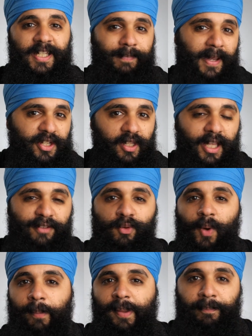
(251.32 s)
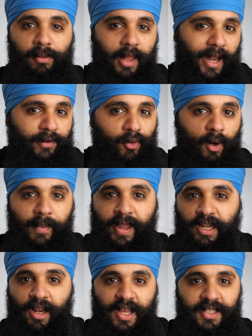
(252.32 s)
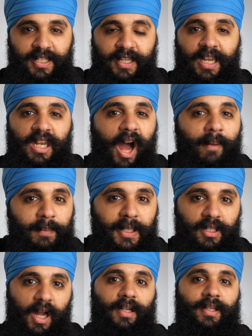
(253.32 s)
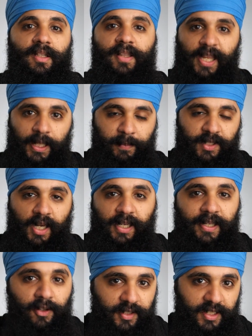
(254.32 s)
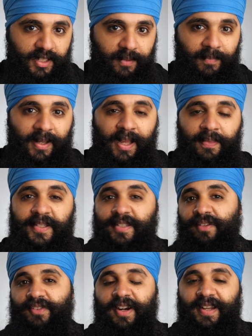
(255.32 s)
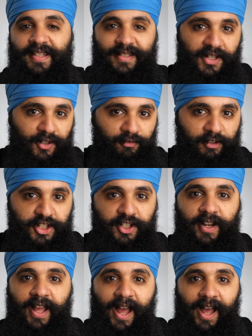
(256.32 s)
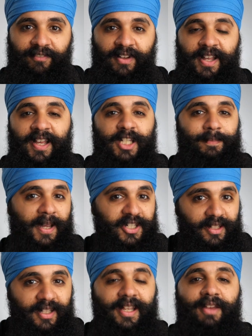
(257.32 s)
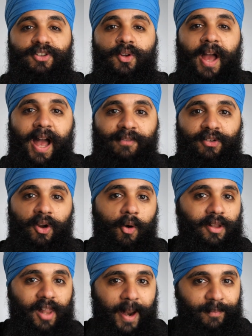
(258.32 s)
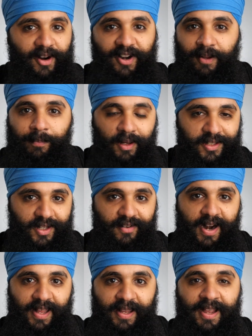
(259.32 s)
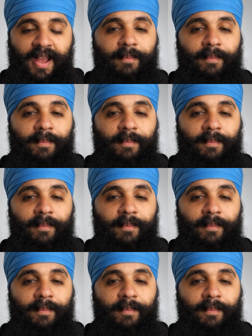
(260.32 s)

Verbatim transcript: especially if you want to be platform agnostic and not be locked into the Amazon ecosystem. This is a very essential feature to have, especially if you have your own library of books already.